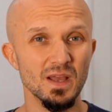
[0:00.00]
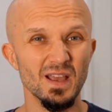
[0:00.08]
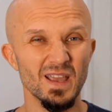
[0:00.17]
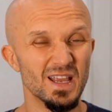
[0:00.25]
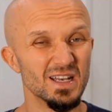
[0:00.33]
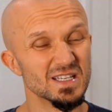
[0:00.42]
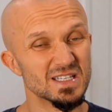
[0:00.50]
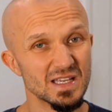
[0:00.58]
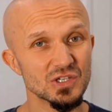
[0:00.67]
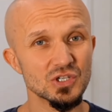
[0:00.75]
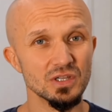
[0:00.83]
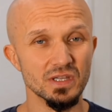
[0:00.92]
And
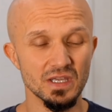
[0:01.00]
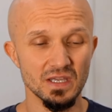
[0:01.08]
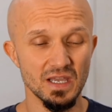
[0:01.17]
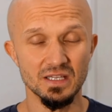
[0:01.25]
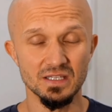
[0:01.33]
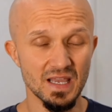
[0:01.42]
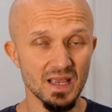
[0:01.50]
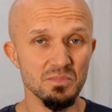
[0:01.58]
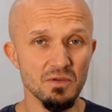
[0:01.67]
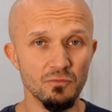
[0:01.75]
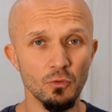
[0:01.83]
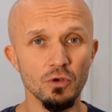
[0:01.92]
essentially, it can
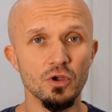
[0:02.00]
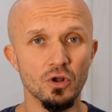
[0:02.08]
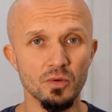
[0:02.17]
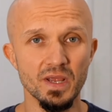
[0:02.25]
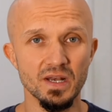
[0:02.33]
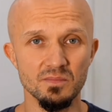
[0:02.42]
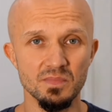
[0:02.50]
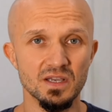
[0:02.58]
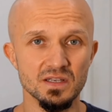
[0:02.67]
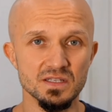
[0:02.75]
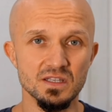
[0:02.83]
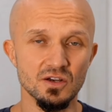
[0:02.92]
be fully automated
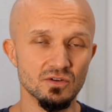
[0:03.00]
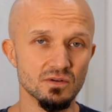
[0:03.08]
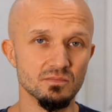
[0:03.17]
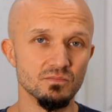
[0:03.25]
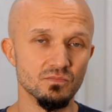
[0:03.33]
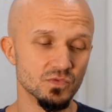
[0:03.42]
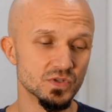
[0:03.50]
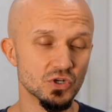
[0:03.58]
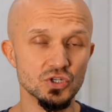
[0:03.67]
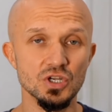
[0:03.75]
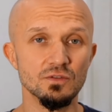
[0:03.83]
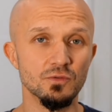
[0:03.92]
because they're
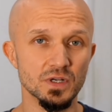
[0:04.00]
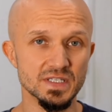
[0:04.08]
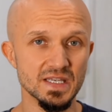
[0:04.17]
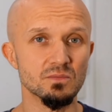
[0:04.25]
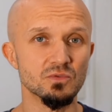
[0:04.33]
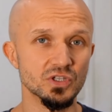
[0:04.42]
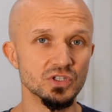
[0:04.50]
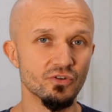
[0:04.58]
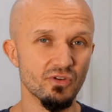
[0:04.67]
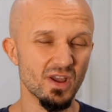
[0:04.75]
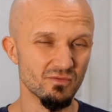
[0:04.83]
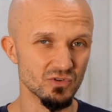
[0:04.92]
searching for the same
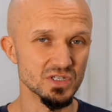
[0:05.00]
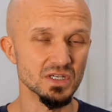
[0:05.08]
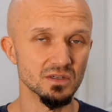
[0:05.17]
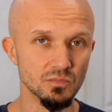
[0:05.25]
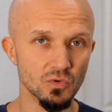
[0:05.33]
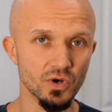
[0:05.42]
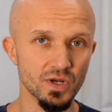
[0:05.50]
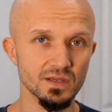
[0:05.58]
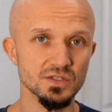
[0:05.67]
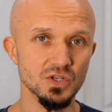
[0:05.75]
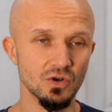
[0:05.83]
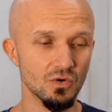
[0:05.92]
criteria every single morning.
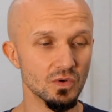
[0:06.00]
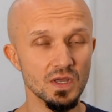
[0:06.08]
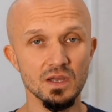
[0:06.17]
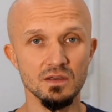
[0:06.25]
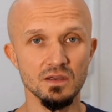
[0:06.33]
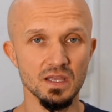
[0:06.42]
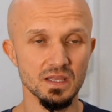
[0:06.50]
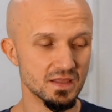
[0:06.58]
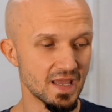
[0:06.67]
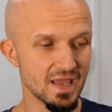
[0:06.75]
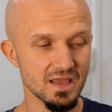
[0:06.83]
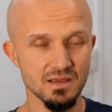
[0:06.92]
So
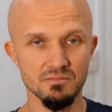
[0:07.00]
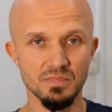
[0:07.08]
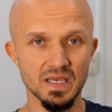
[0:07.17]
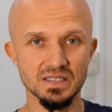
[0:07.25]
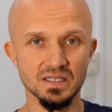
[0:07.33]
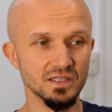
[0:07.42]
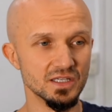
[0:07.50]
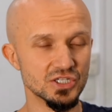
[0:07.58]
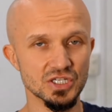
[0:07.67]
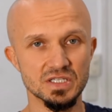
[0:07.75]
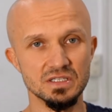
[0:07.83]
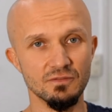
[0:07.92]
they basically
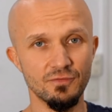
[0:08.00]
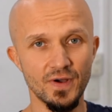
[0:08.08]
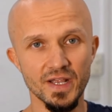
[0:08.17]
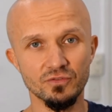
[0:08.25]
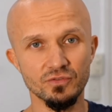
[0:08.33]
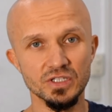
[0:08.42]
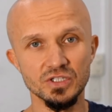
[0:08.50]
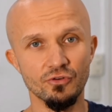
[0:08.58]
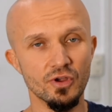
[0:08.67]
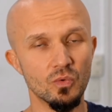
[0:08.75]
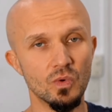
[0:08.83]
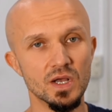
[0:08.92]
just define the
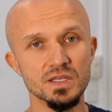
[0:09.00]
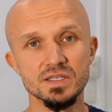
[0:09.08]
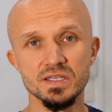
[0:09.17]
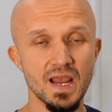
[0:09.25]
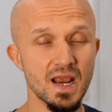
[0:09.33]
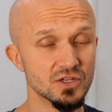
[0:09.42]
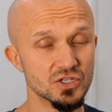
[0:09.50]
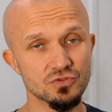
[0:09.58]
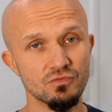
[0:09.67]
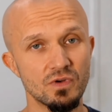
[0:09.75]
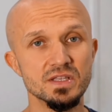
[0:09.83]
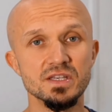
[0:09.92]
criteria once and it
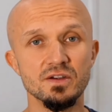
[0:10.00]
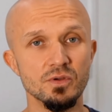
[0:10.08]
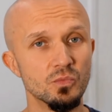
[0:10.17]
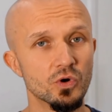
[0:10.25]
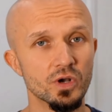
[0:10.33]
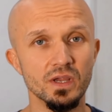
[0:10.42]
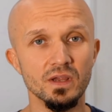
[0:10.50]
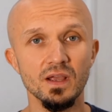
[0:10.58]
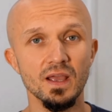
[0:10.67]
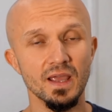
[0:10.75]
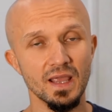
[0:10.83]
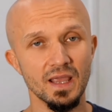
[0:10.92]
just runs every morning.
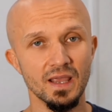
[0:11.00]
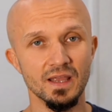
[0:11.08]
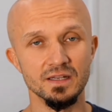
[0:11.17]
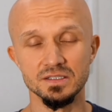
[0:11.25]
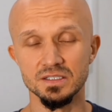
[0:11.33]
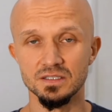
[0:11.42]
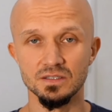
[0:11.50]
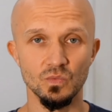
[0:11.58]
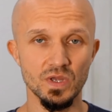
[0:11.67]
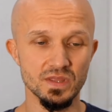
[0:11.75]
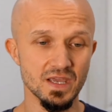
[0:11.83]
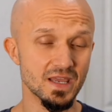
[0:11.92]
And
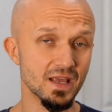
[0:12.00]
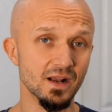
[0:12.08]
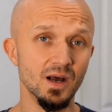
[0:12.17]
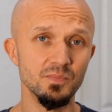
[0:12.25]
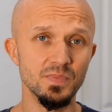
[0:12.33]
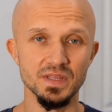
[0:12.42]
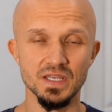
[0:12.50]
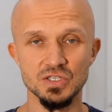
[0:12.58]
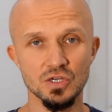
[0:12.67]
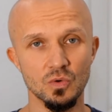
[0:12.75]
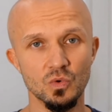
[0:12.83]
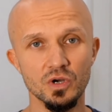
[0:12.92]
when they get up and they
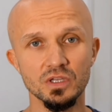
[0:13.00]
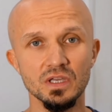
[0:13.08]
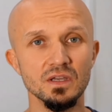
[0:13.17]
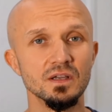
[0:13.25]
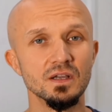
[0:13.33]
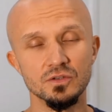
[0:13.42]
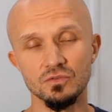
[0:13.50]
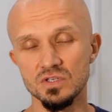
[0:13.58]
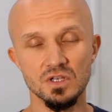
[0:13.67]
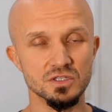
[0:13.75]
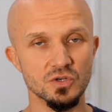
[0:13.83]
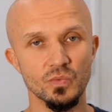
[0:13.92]
start working, the
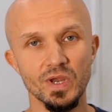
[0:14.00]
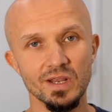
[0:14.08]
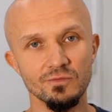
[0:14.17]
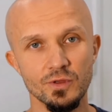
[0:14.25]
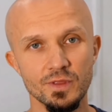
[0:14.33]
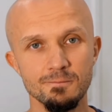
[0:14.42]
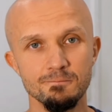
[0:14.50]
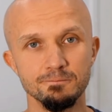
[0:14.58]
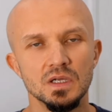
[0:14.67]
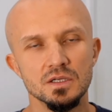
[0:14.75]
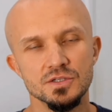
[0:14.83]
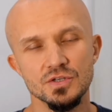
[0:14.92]
results are waiting for them.
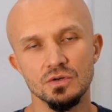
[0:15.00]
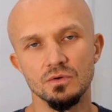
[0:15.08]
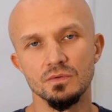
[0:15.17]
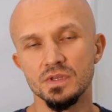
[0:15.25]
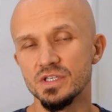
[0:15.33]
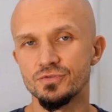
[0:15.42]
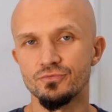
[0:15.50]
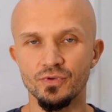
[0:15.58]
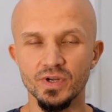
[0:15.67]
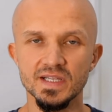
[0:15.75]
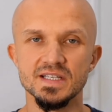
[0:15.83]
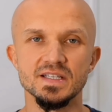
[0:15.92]
So this
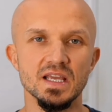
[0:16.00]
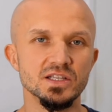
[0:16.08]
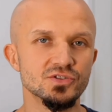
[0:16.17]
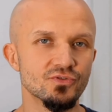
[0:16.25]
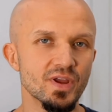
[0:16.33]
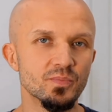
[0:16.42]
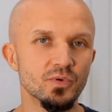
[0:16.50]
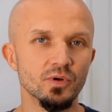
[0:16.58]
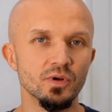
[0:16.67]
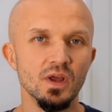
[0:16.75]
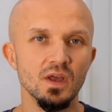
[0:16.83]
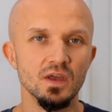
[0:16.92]
real estate scraper
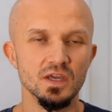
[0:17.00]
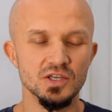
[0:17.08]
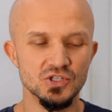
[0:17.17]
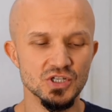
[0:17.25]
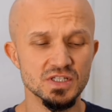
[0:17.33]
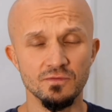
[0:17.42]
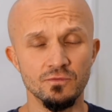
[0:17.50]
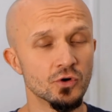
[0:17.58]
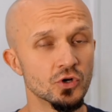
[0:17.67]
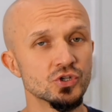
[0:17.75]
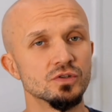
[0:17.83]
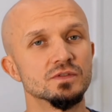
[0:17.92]
is just a
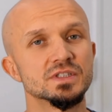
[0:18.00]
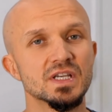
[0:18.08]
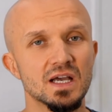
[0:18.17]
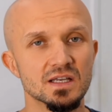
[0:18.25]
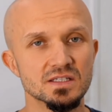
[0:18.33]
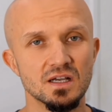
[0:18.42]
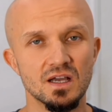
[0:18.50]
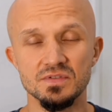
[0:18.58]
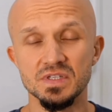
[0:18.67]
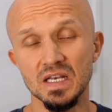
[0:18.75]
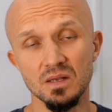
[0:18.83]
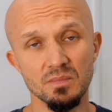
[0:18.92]
version of a task I've
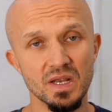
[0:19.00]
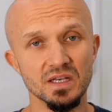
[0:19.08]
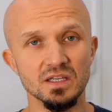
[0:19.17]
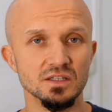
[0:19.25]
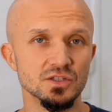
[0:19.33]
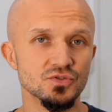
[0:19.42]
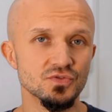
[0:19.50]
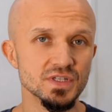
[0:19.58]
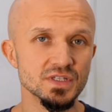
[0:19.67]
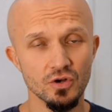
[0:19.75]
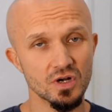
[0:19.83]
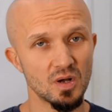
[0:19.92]
seen in many
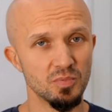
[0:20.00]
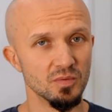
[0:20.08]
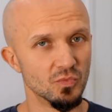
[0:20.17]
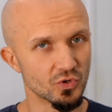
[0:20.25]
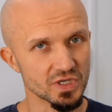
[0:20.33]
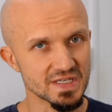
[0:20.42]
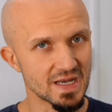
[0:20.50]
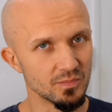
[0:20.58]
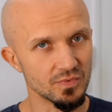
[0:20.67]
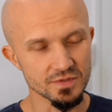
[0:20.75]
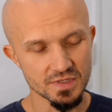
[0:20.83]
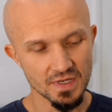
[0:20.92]
industries. A couple more
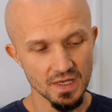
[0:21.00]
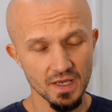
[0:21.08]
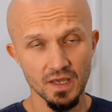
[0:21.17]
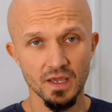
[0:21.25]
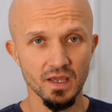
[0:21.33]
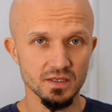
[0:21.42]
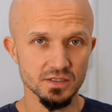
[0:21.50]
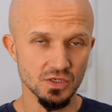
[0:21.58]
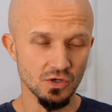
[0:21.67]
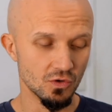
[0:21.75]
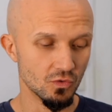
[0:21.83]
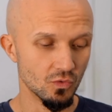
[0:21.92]
examples. So